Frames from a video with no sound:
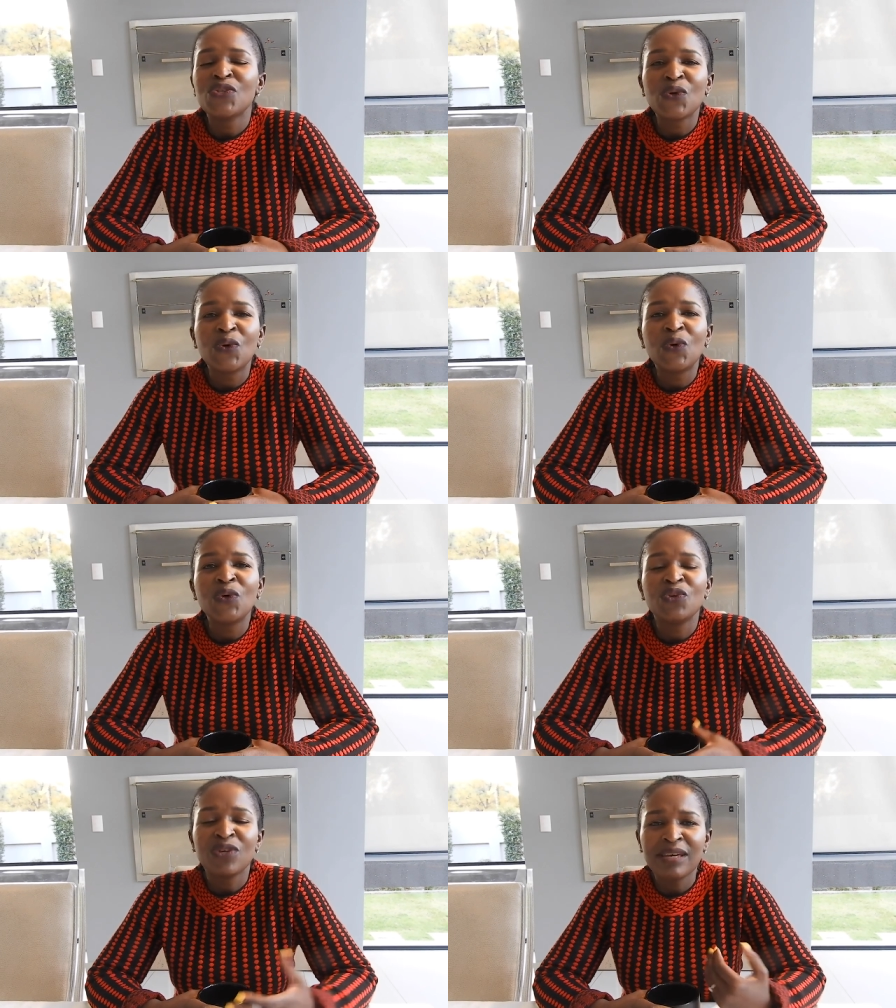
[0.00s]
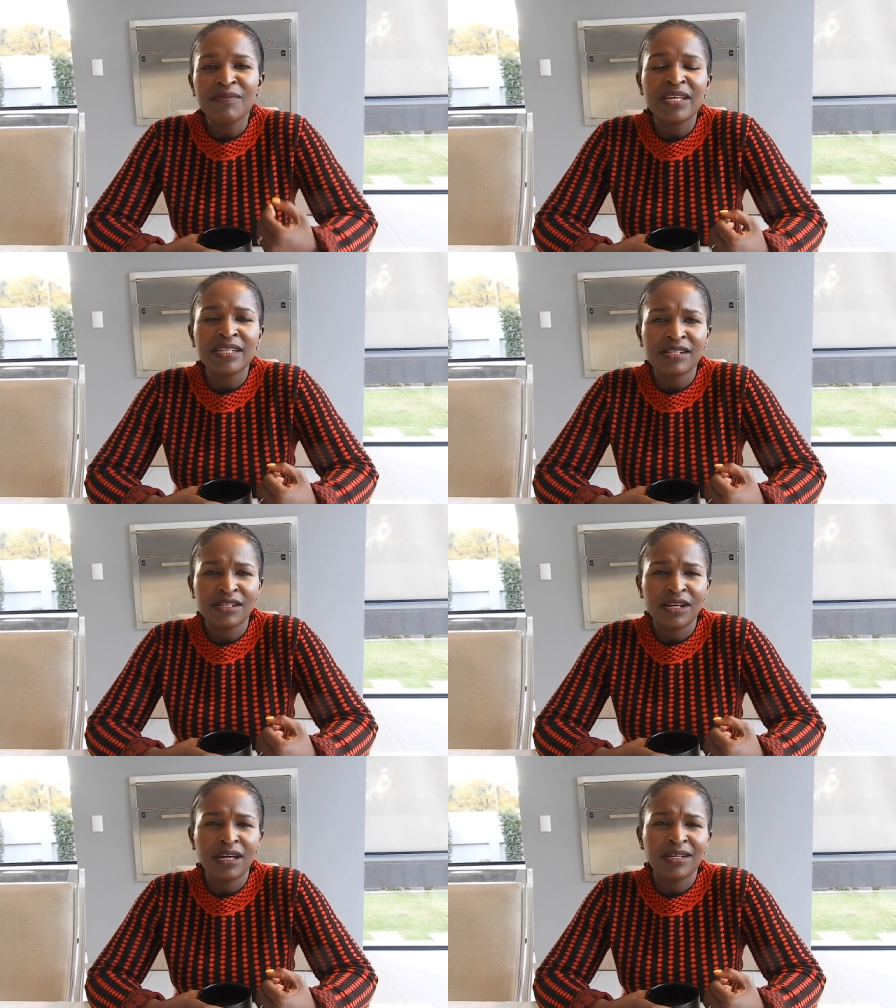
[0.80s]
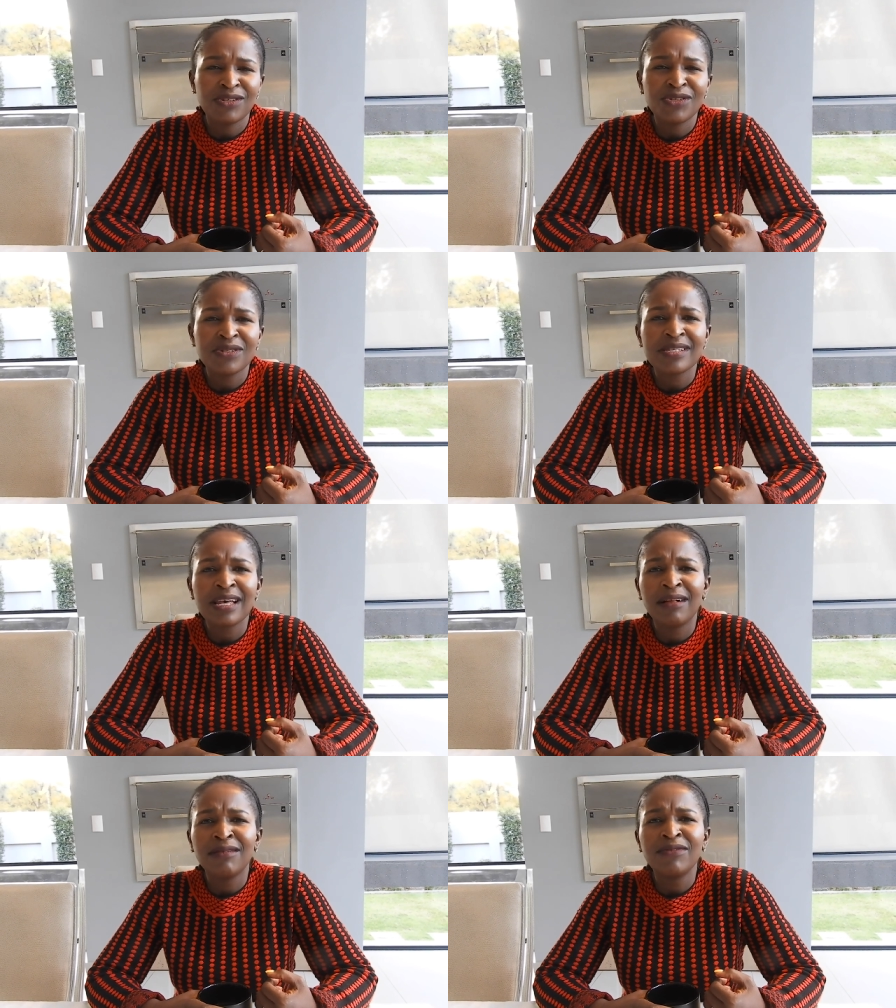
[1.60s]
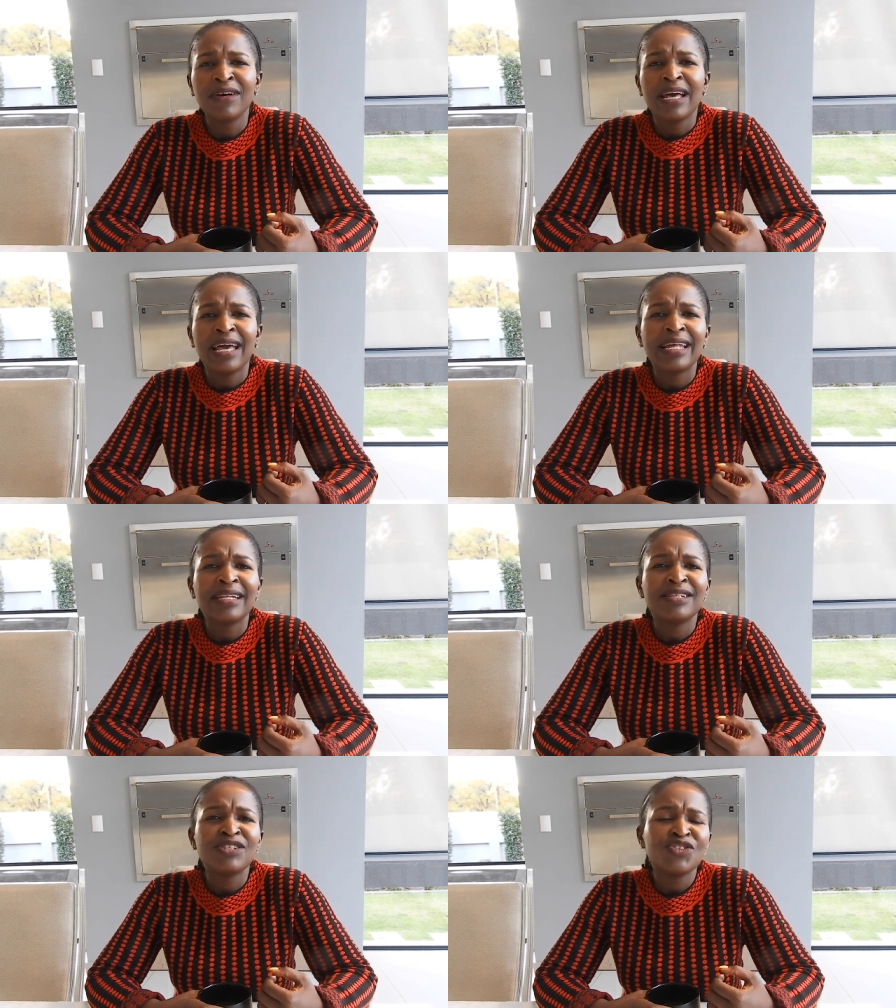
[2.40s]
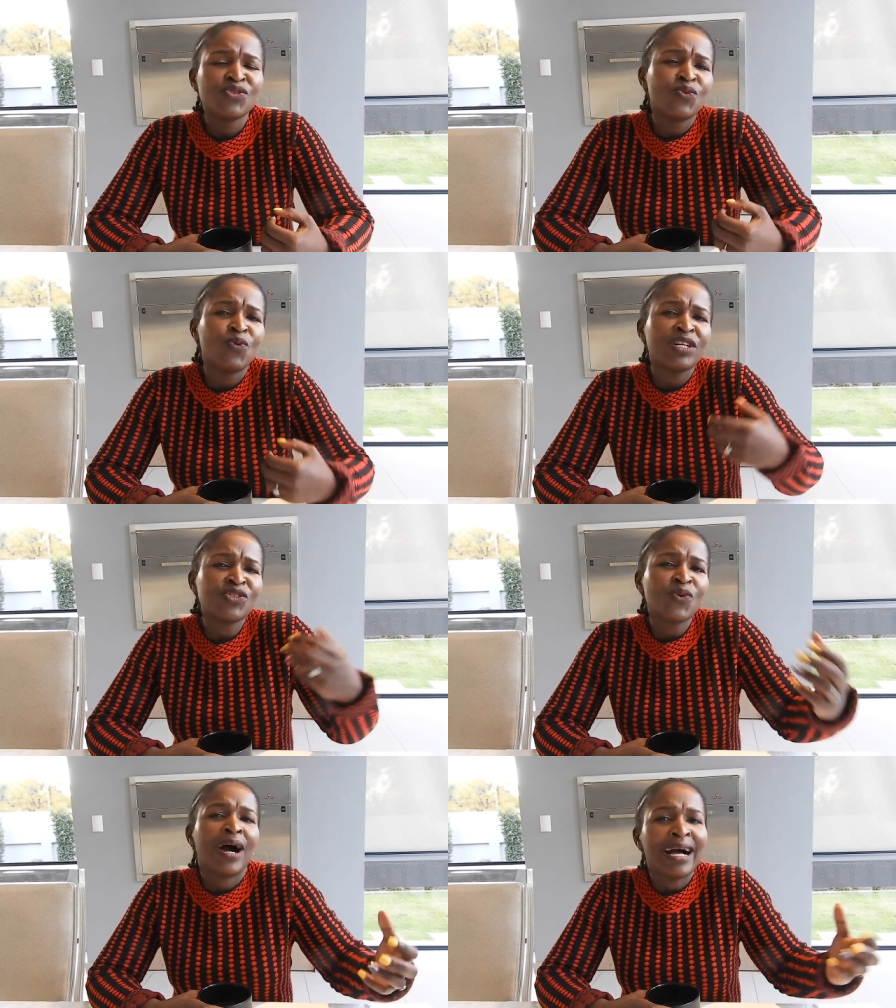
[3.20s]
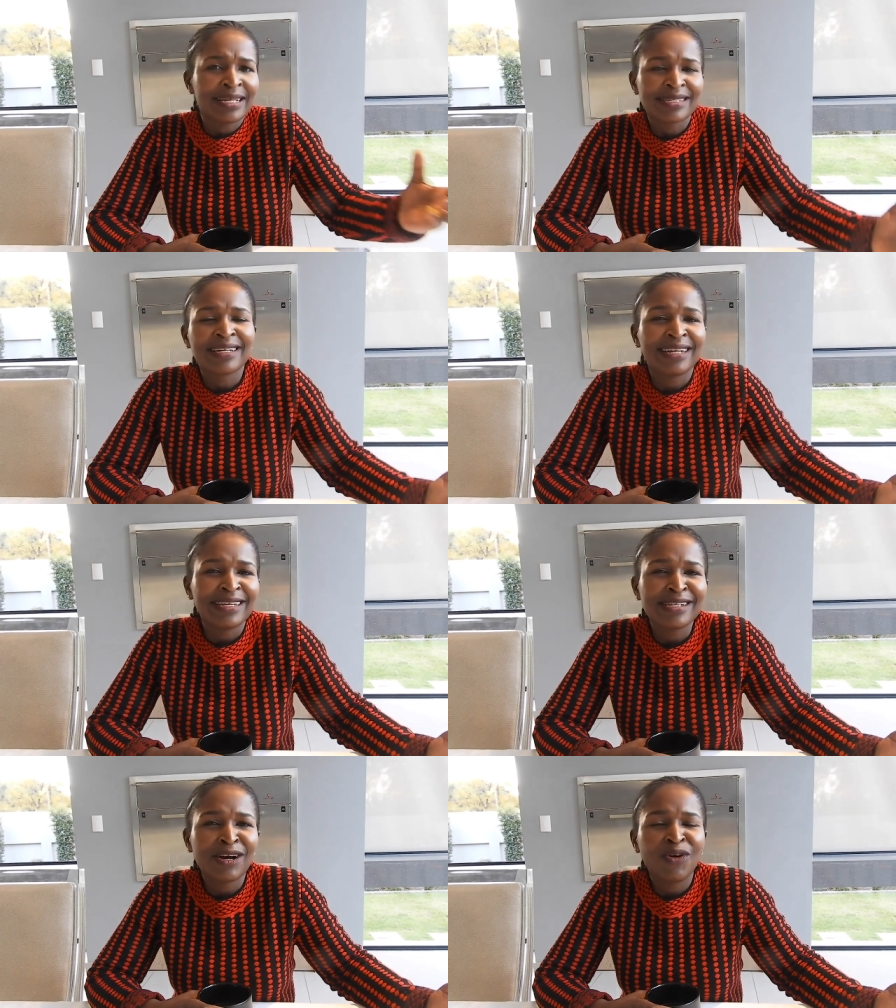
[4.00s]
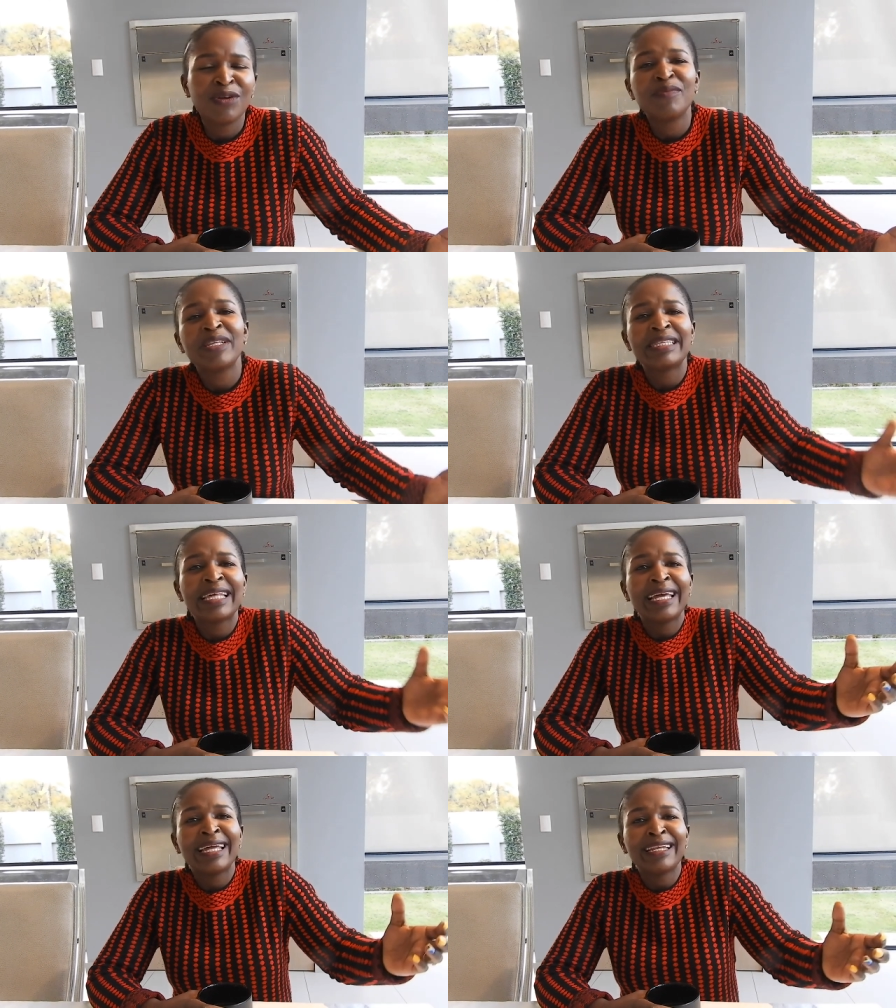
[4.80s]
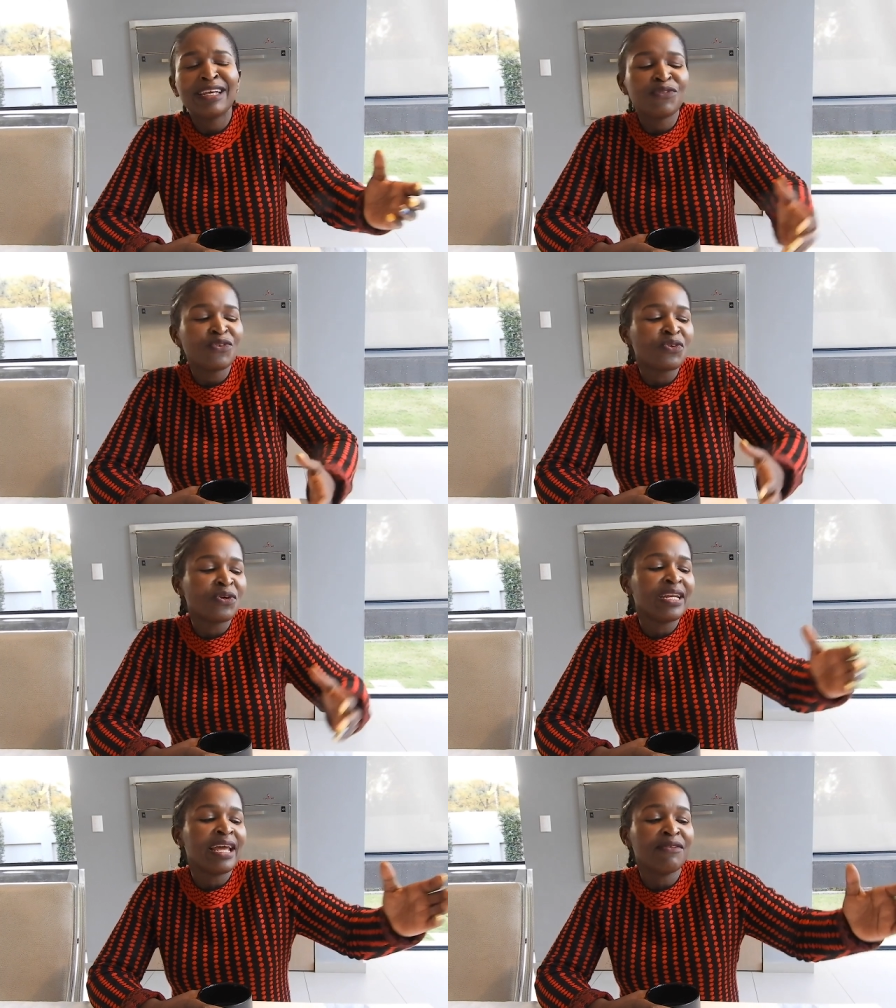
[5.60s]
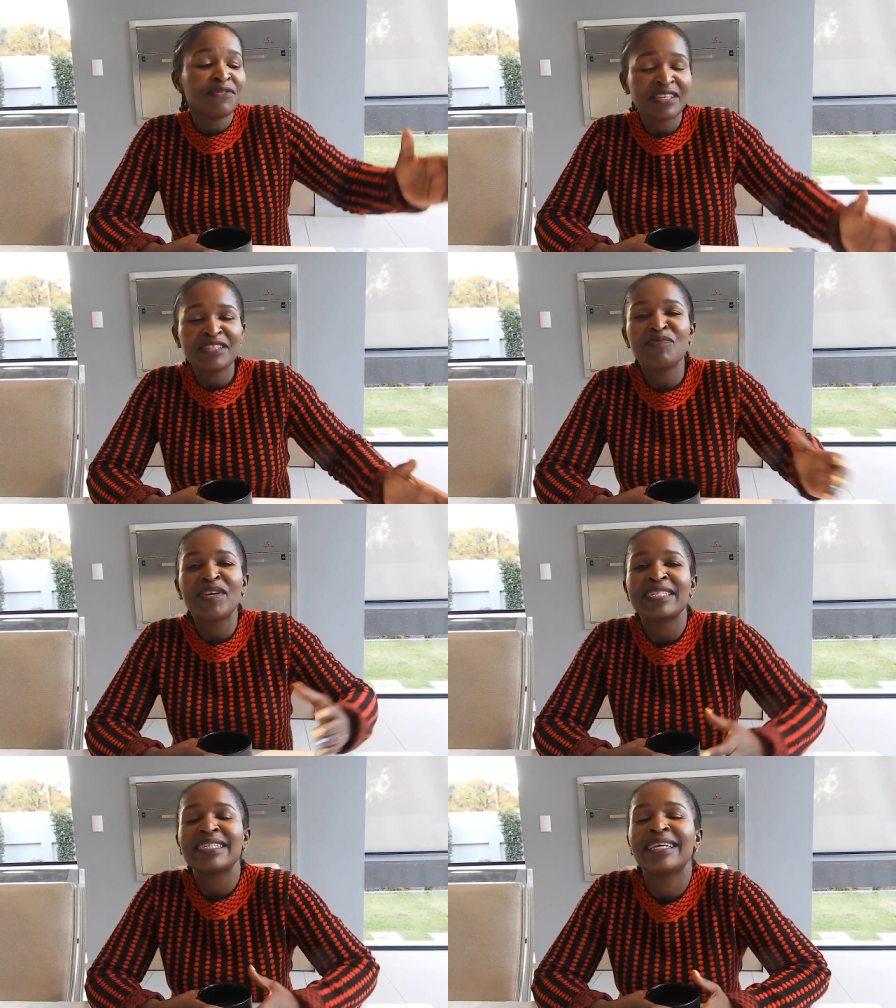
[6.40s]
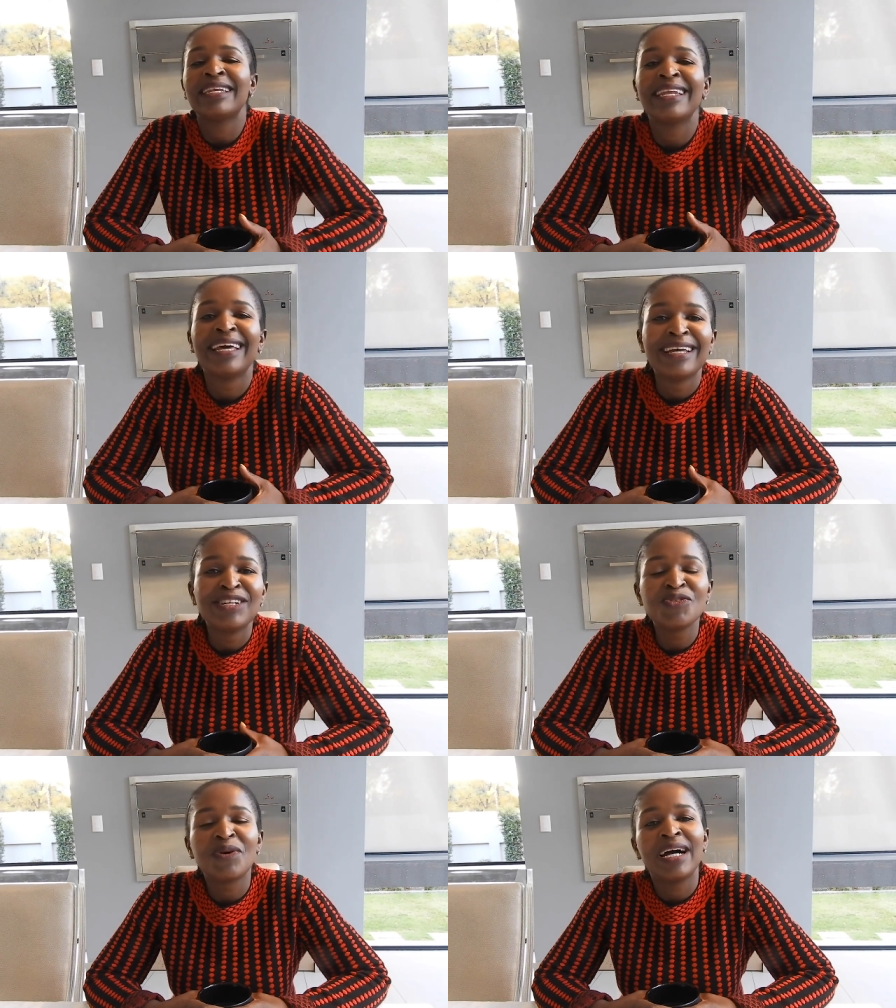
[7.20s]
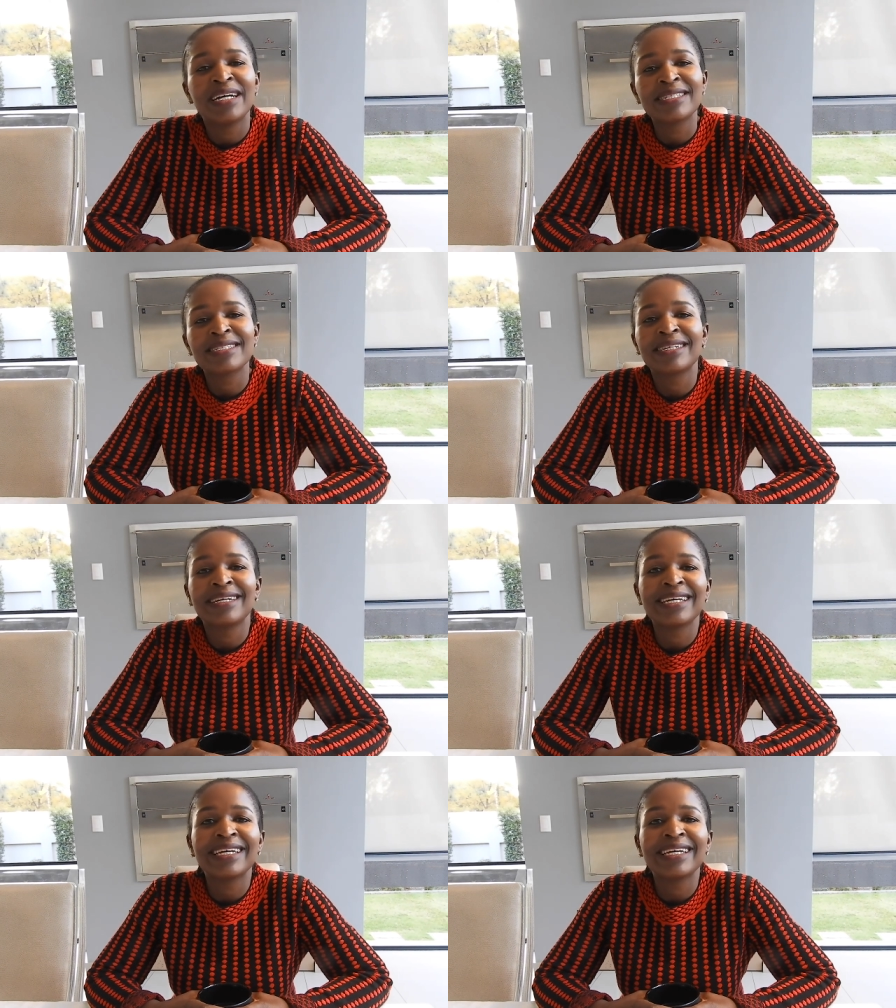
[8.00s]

so you keep that uh, to yourself and you want to ask later on but then if you don't have this person to ask, uh,